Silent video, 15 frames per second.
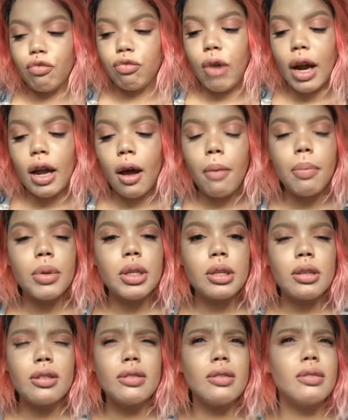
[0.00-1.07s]
right up
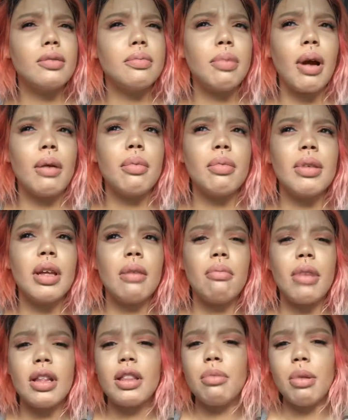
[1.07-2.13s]
until probably a
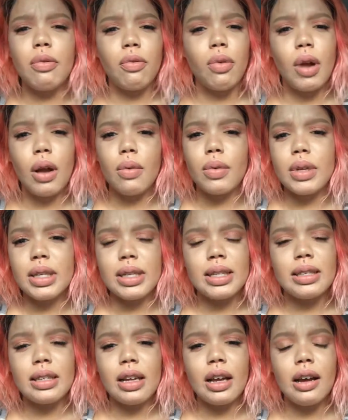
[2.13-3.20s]
month before I
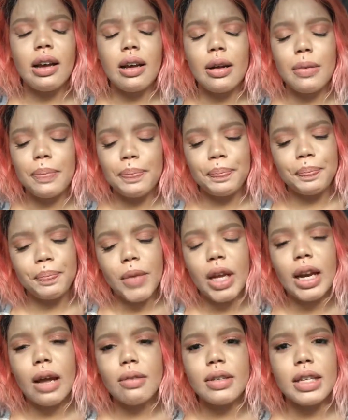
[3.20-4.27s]
was
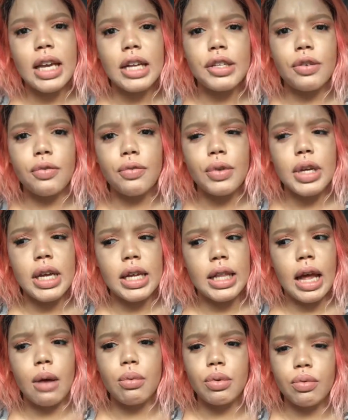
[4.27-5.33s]
announced cancer-free, and
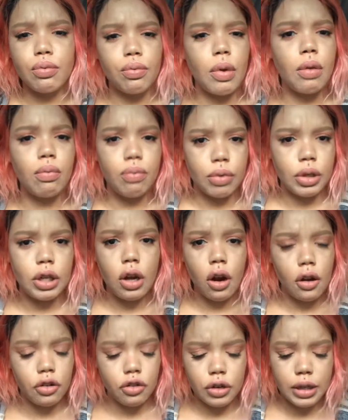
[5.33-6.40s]
that was a really
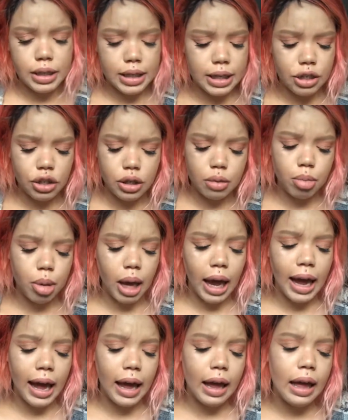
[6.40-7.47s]
hard transition. But
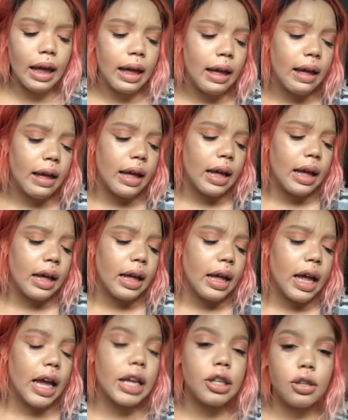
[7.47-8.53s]

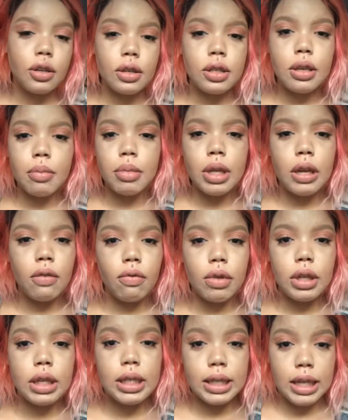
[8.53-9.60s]
it took something
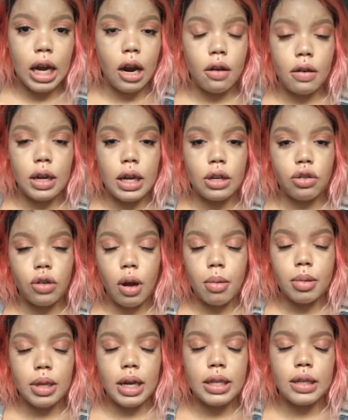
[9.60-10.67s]
really scary and
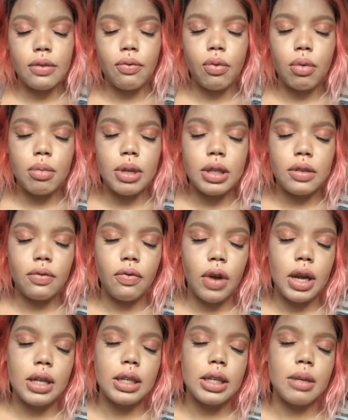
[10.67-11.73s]
traumatizing for me to
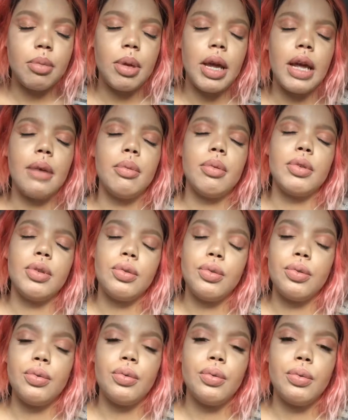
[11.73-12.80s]
finally be able to
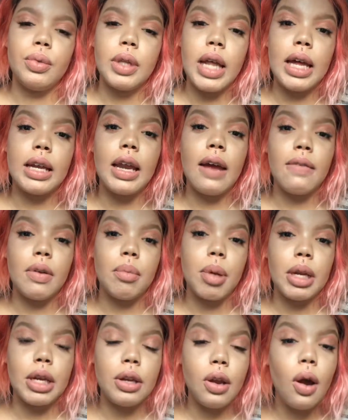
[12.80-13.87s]
let
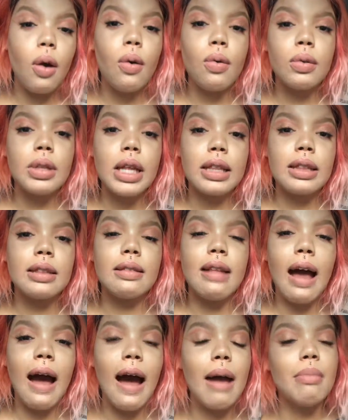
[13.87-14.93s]
everybody know that
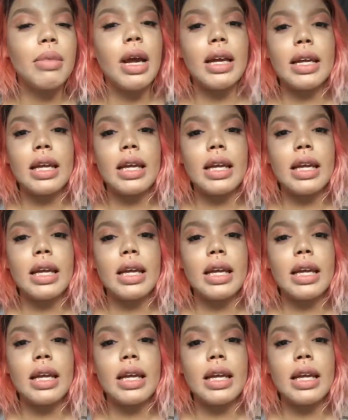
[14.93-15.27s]
I'm not